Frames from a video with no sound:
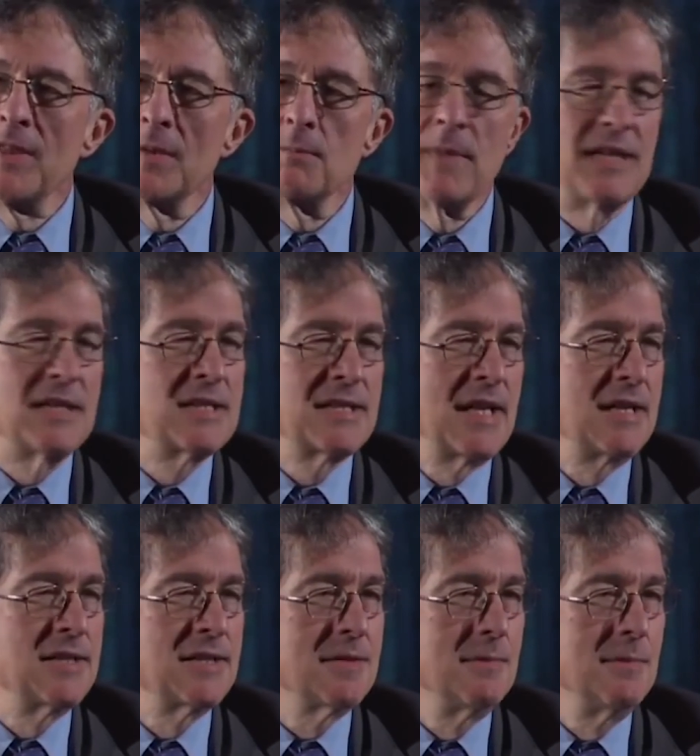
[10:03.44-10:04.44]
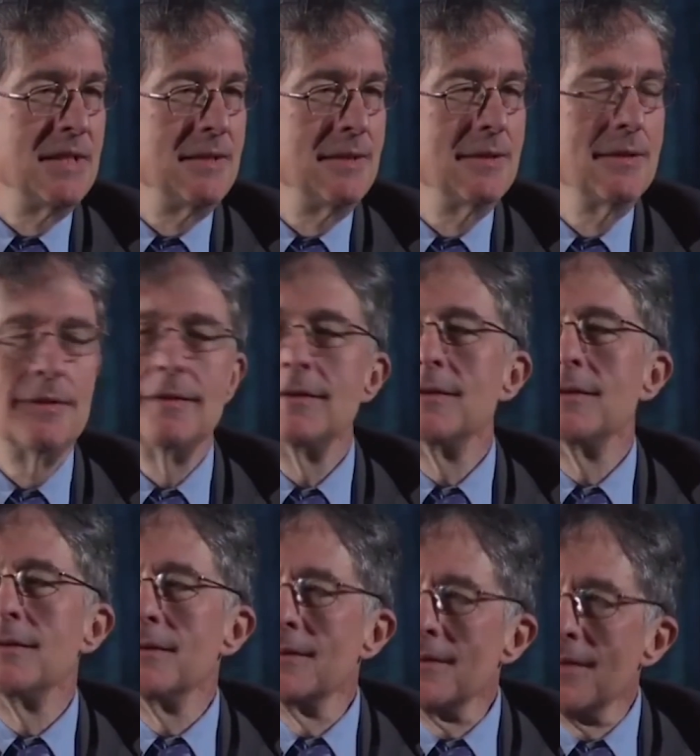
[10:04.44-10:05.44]
that makes sense to me,
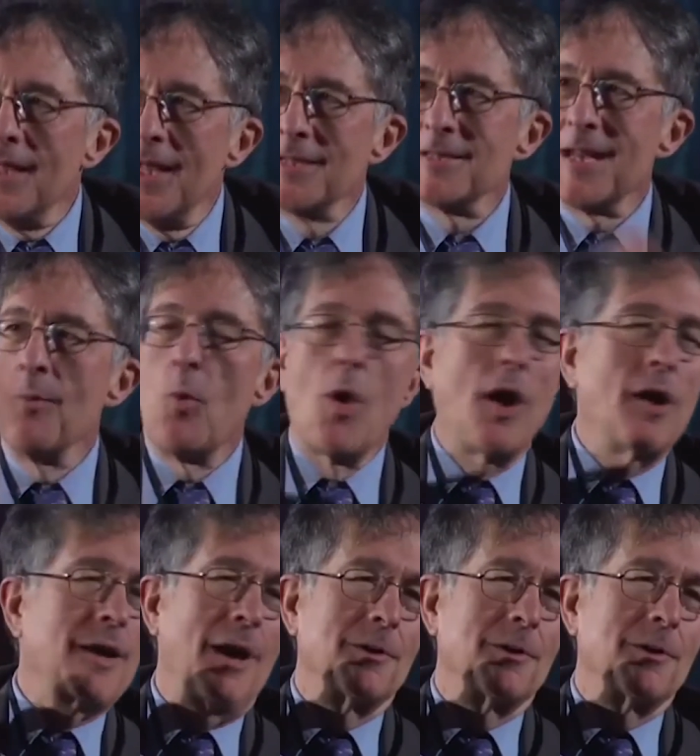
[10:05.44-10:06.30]
as I walk